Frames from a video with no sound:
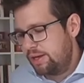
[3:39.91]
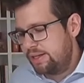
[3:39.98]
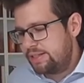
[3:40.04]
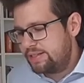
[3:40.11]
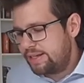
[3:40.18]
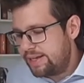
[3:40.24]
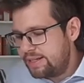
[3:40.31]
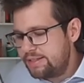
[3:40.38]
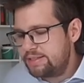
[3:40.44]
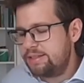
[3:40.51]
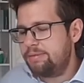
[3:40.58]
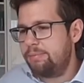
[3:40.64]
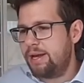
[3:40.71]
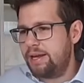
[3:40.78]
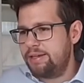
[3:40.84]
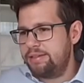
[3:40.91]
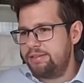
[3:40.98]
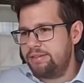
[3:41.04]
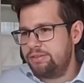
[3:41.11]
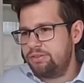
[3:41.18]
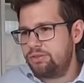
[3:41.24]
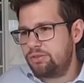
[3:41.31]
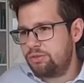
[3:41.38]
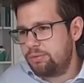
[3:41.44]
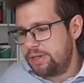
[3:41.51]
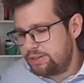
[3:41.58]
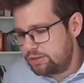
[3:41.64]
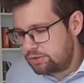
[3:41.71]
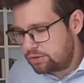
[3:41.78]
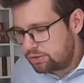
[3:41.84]
sales and marketing
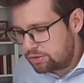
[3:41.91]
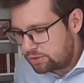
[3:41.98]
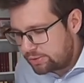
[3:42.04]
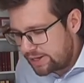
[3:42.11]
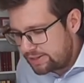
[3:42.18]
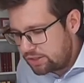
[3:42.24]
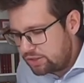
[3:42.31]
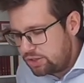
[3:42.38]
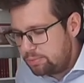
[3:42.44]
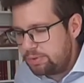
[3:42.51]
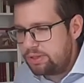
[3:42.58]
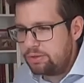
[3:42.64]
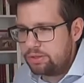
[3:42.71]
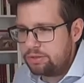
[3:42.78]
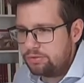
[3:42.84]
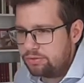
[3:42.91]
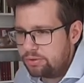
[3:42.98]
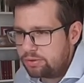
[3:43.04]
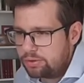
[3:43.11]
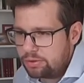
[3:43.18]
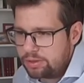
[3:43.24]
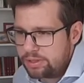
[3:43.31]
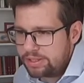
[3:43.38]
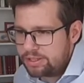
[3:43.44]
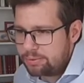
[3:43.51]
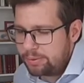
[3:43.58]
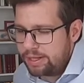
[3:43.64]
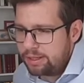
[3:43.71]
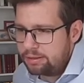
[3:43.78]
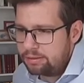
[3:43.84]
strategy because of Corona as
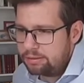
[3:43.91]
well?